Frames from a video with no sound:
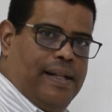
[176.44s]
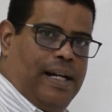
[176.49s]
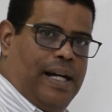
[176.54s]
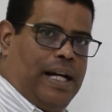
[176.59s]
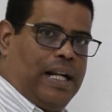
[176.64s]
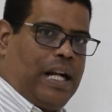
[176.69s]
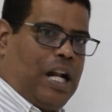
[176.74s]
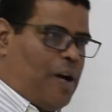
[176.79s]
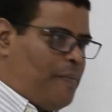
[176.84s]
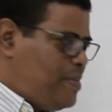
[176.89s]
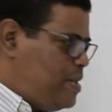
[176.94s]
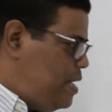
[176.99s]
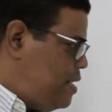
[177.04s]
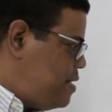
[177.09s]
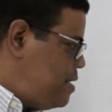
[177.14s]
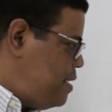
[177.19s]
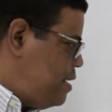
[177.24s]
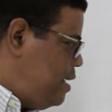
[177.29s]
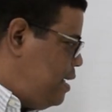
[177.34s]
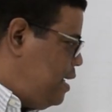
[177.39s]
an
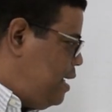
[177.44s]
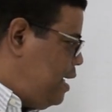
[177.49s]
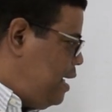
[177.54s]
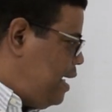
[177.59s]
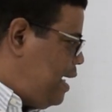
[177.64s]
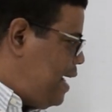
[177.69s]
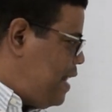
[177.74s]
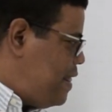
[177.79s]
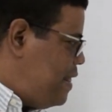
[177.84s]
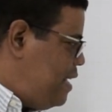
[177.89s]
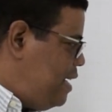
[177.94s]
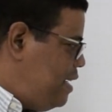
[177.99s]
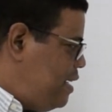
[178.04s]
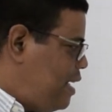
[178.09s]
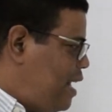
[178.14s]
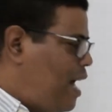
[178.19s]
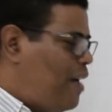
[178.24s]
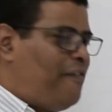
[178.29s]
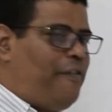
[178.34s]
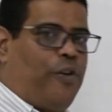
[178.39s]
object, and
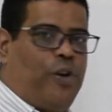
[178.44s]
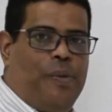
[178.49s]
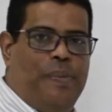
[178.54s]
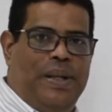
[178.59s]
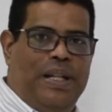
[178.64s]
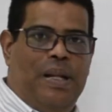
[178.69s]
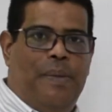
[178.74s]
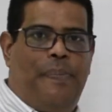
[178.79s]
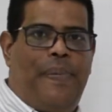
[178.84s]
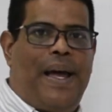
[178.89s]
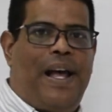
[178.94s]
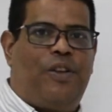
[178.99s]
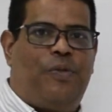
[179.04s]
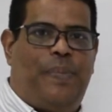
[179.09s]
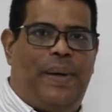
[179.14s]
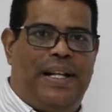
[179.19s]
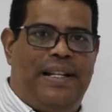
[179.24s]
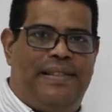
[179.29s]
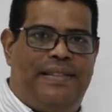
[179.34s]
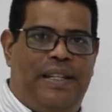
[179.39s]
then a verb in the
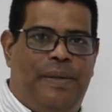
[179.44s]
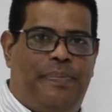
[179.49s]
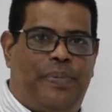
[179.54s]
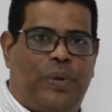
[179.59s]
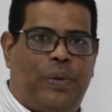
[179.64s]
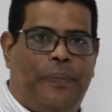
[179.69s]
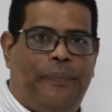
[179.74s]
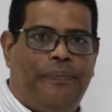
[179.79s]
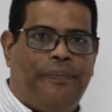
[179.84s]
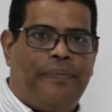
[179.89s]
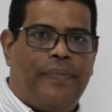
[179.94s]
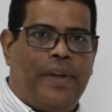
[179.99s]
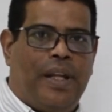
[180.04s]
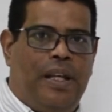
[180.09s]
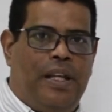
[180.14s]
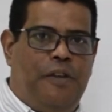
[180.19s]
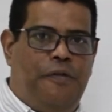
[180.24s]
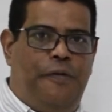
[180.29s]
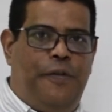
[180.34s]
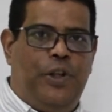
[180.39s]
past participle.
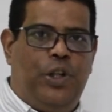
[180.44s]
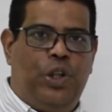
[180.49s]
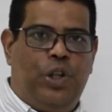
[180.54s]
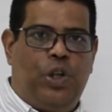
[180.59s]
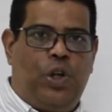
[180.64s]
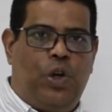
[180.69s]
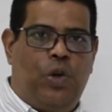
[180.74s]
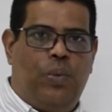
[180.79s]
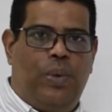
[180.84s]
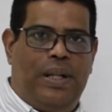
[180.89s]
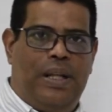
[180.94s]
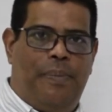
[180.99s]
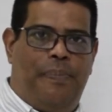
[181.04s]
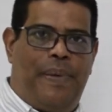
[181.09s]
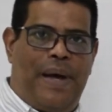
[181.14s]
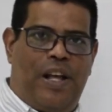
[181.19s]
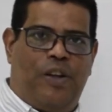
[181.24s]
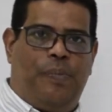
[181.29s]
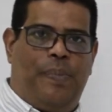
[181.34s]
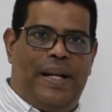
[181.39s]
If you don't know what the past